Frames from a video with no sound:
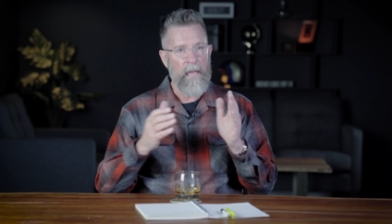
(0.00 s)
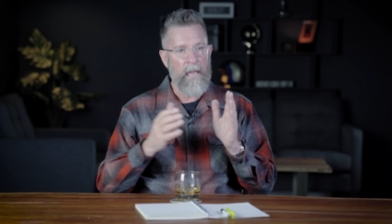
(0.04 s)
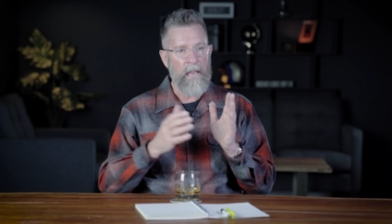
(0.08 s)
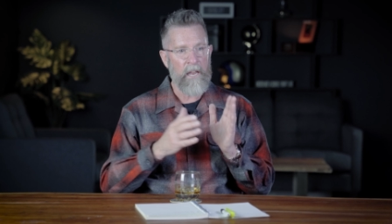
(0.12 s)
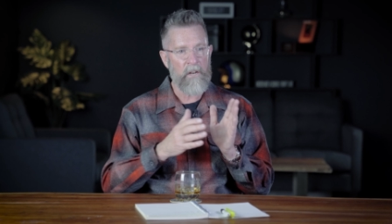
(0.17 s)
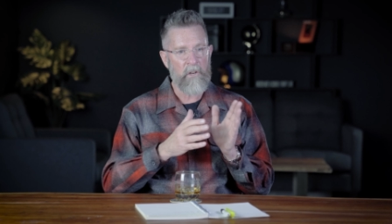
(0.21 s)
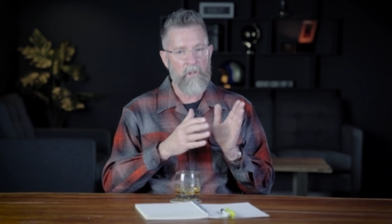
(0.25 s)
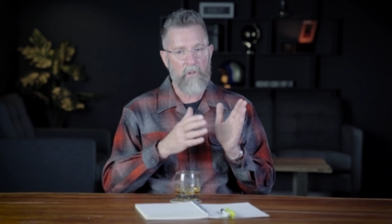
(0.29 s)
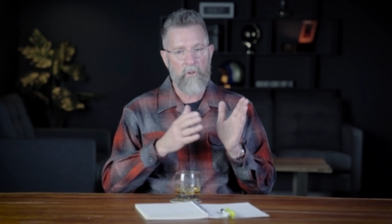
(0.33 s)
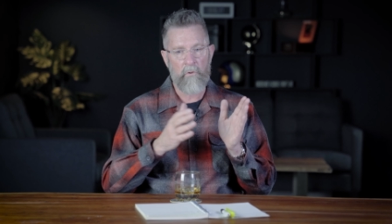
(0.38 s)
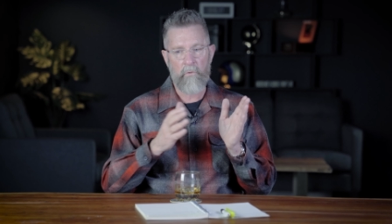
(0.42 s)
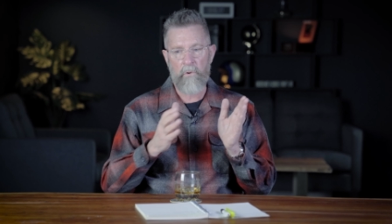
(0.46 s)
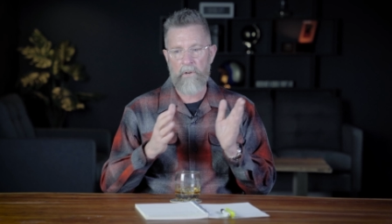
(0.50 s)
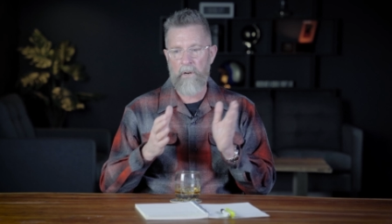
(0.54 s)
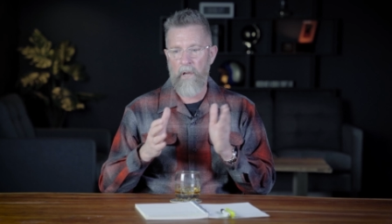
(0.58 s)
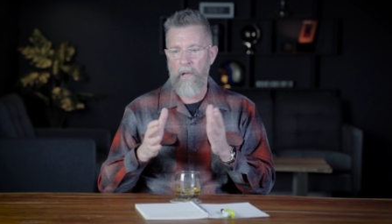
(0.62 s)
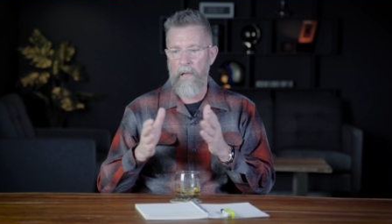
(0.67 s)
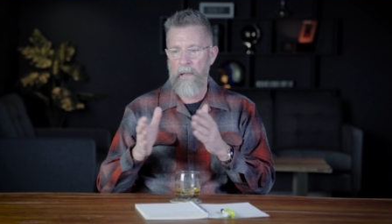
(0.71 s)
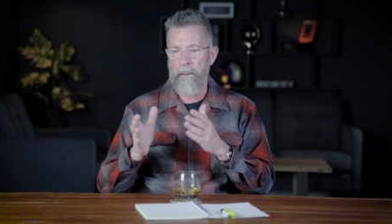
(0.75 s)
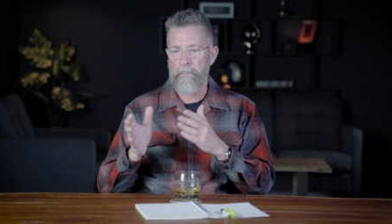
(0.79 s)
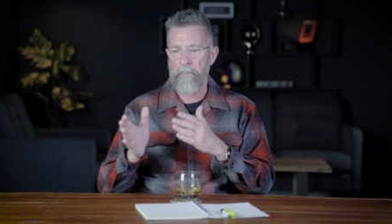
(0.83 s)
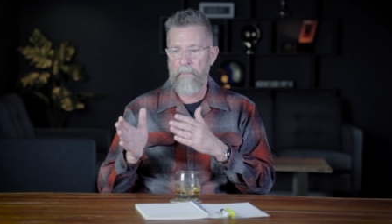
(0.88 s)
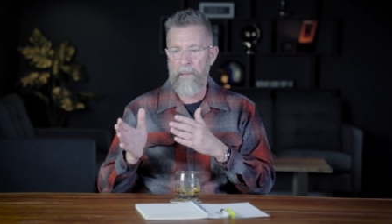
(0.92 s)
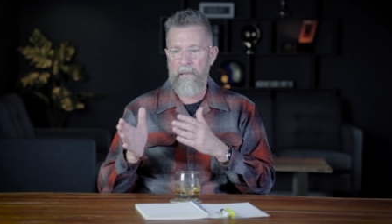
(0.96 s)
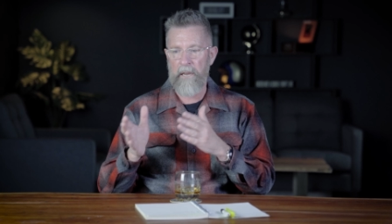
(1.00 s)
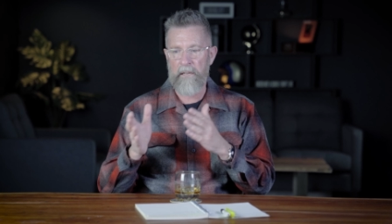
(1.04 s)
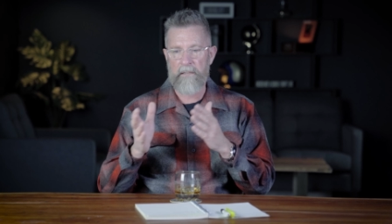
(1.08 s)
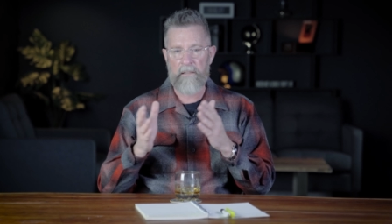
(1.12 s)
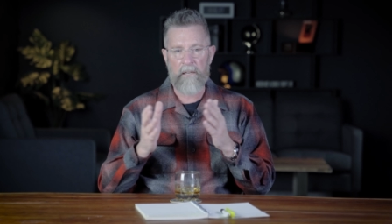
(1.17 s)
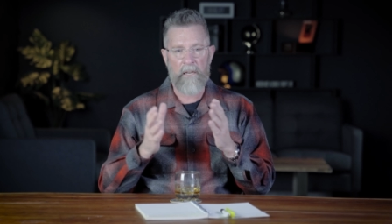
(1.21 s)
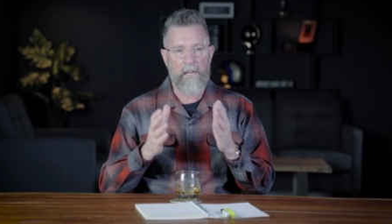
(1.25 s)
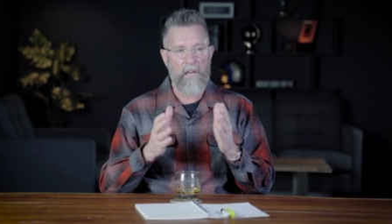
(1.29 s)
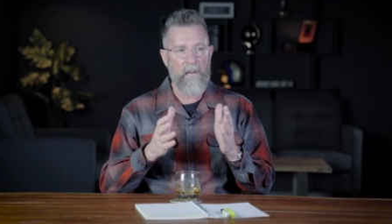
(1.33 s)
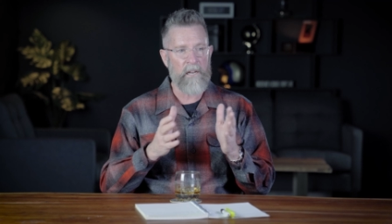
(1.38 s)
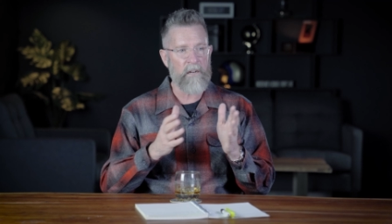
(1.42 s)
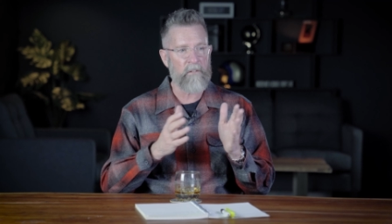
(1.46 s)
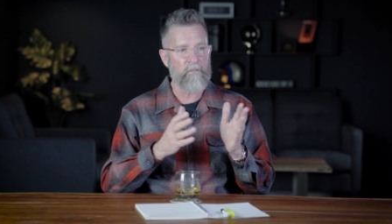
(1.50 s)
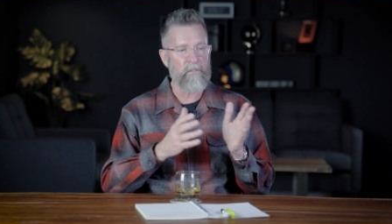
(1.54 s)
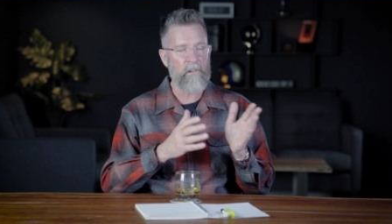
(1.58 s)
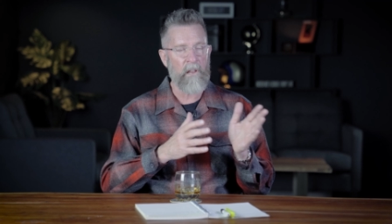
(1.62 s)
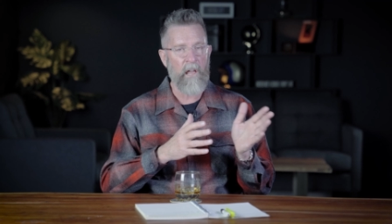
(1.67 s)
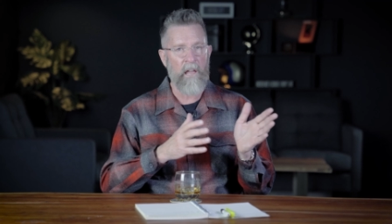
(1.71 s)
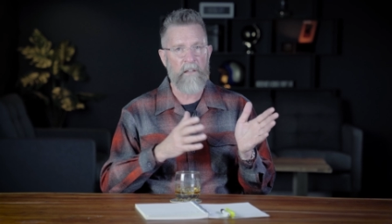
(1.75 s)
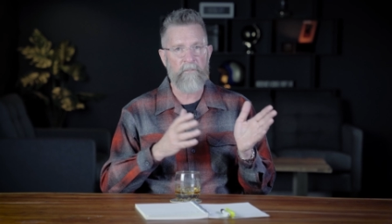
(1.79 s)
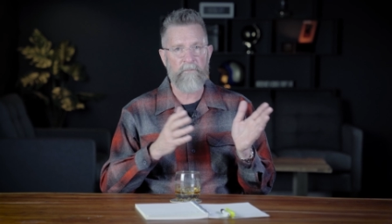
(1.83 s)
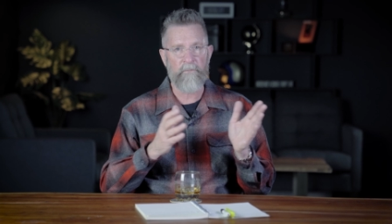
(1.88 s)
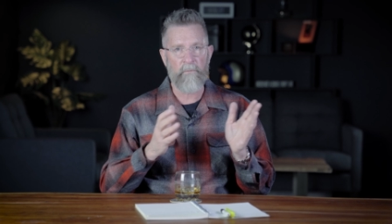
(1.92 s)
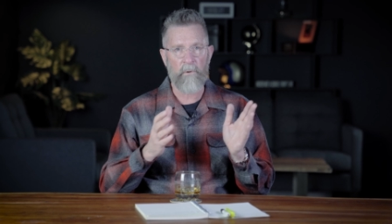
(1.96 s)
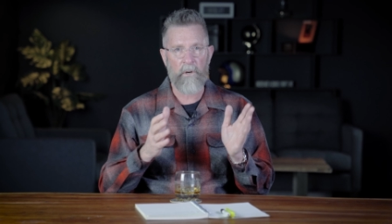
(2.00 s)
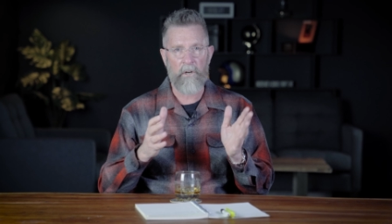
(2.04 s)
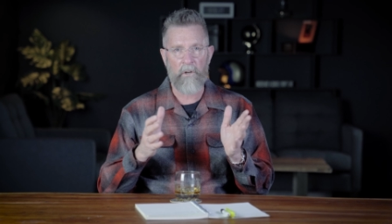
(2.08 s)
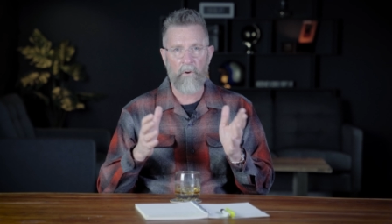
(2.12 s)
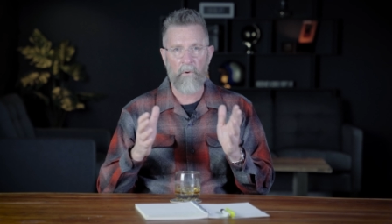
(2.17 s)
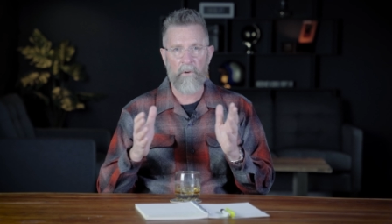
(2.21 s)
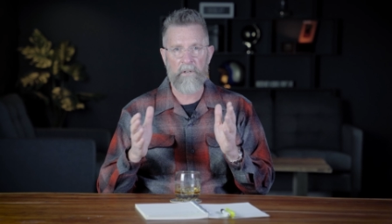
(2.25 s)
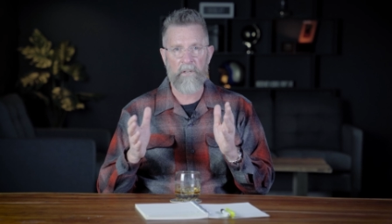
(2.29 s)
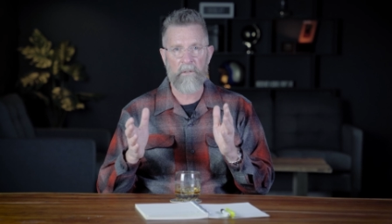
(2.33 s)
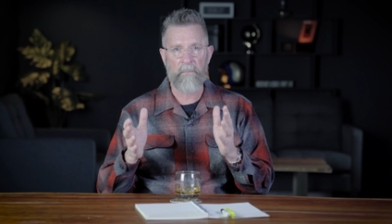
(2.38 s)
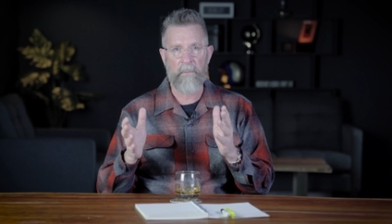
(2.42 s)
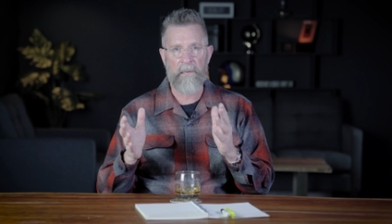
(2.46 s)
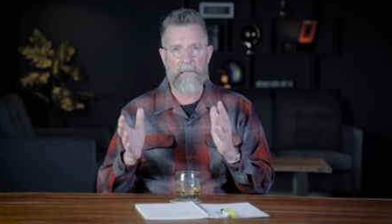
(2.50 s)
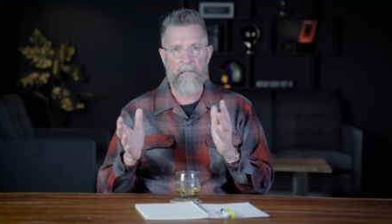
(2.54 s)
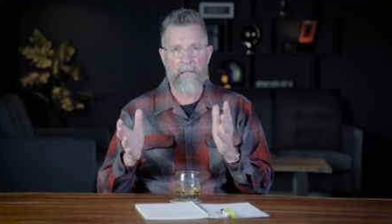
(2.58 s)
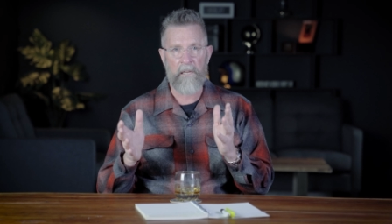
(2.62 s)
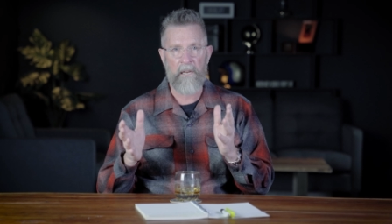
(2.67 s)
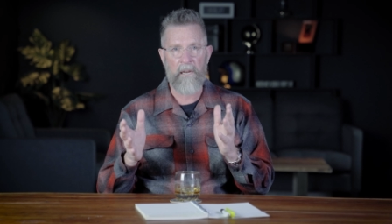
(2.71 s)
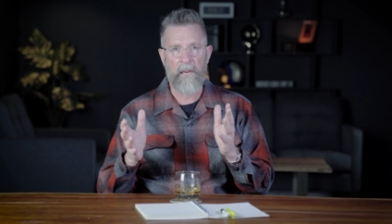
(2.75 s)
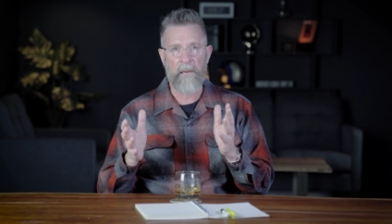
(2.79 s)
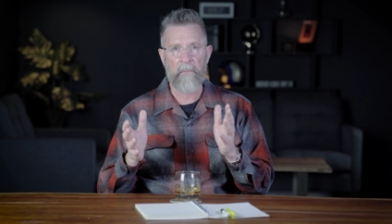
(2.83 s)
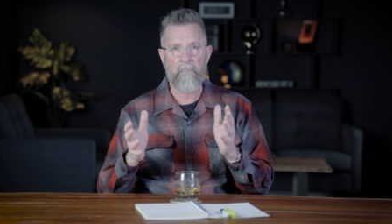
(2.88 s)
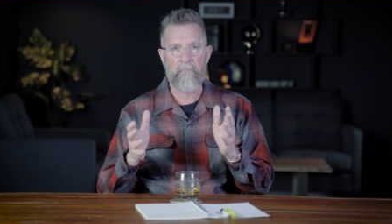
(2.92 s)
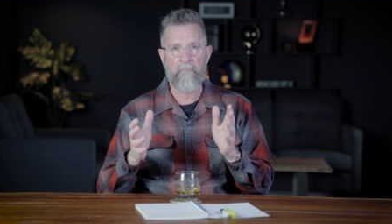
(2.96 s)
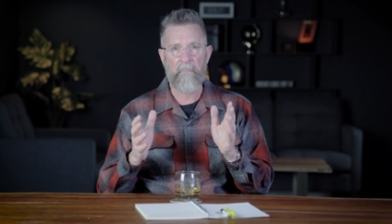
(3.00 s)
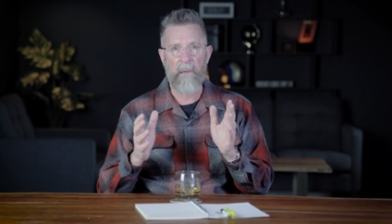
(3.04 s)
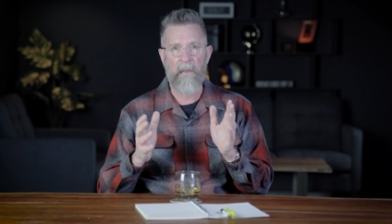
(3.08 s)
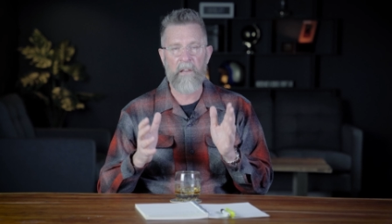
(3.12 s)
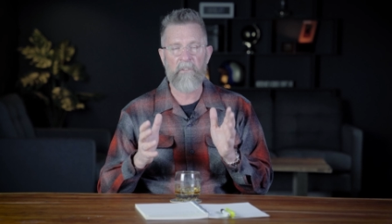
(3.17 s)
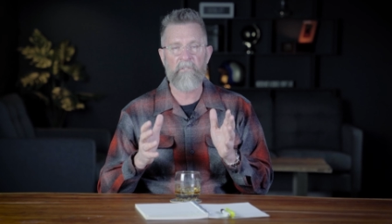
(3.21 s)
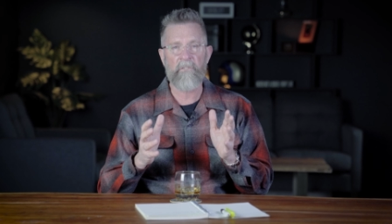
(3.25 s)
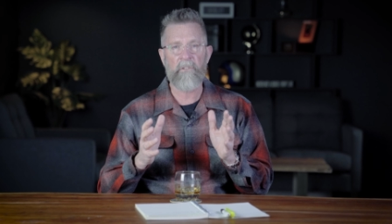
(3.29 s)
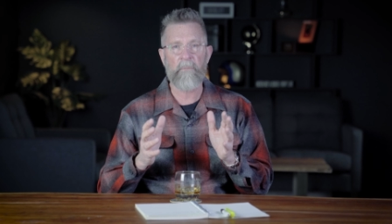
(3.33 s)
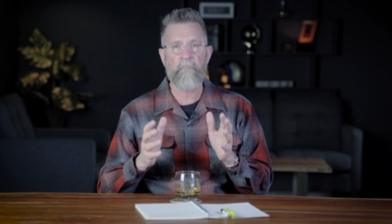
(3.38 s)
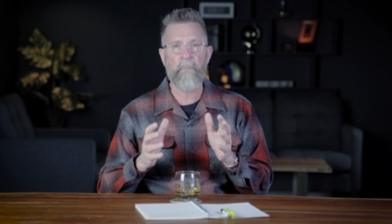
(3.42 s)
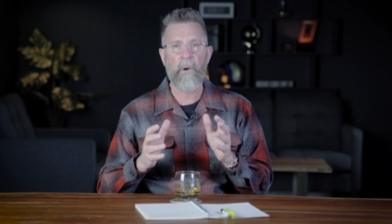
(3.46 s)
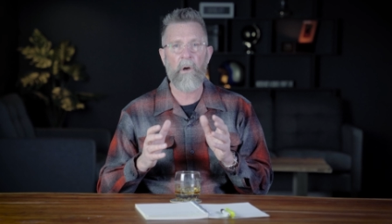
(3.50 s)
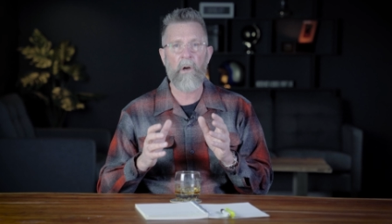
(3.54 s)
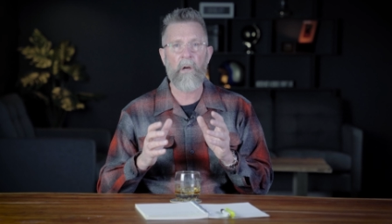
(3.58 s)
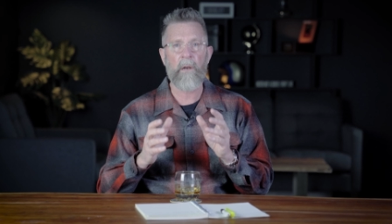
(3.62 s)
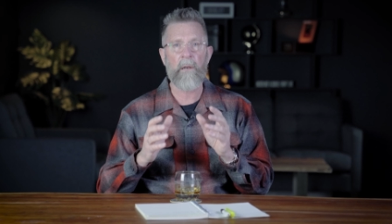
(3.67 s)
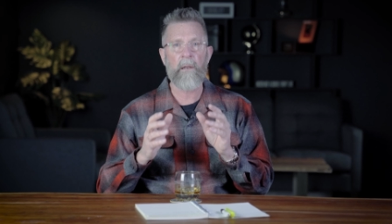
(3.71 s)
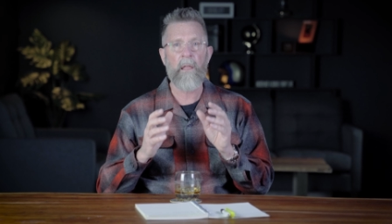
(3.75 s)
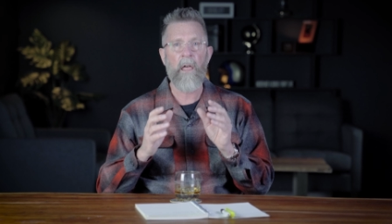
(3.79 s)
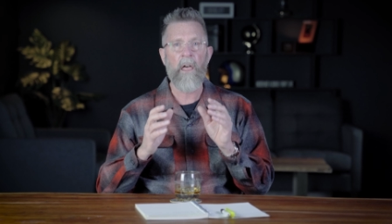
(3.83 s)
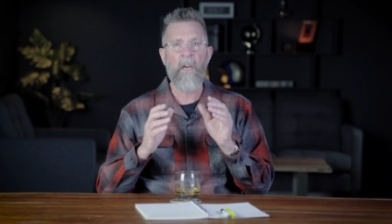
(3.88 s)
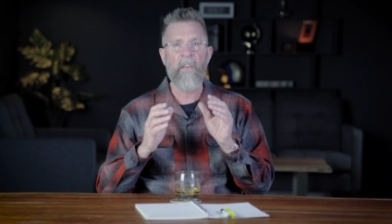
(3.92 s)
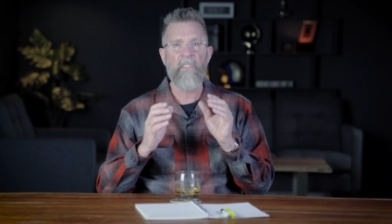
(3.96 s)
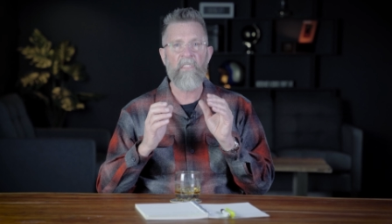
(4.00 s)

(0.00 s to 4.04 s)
And you and I pick the kind of life we're going to be leading based upon